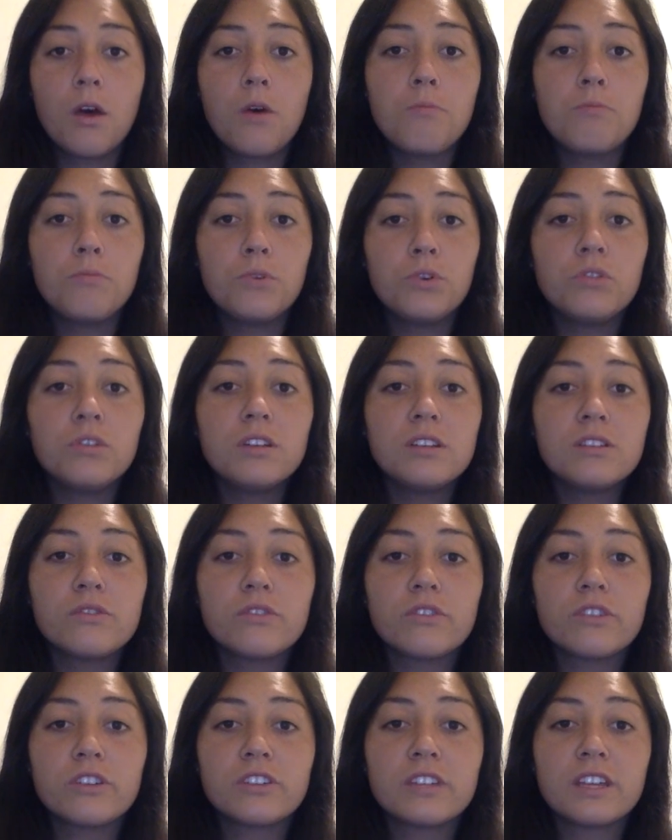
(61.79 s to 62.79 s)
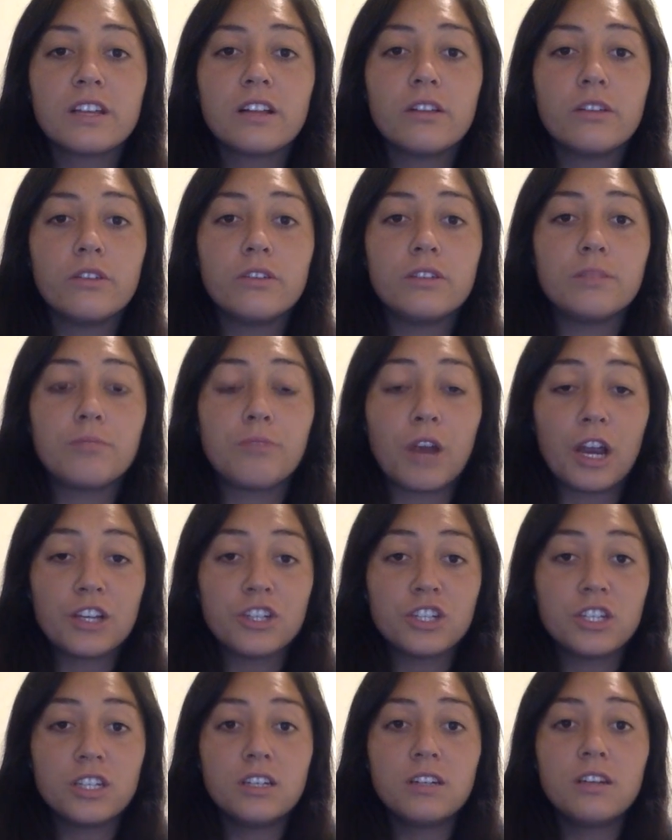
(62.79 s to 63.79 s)
Mood disorders include
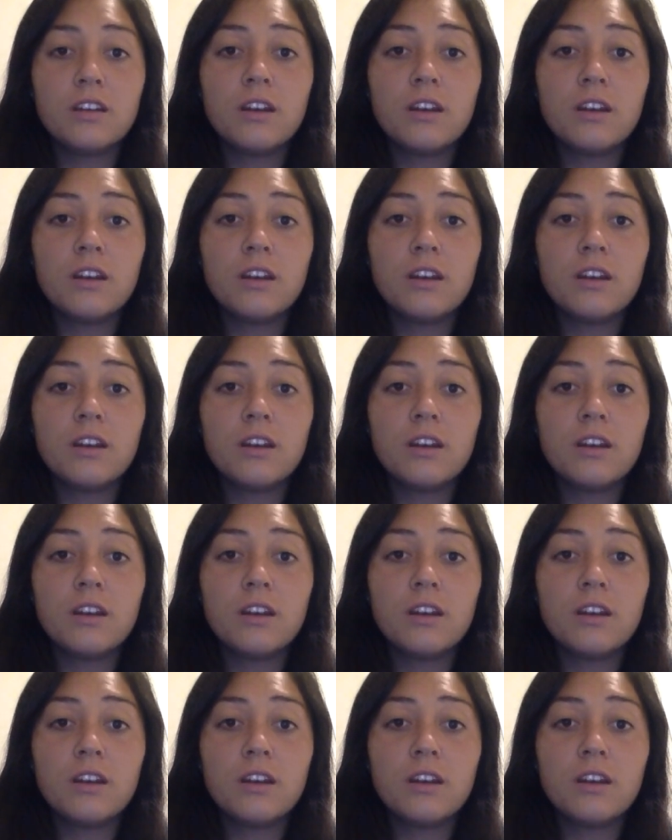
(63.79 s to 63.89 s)
depression,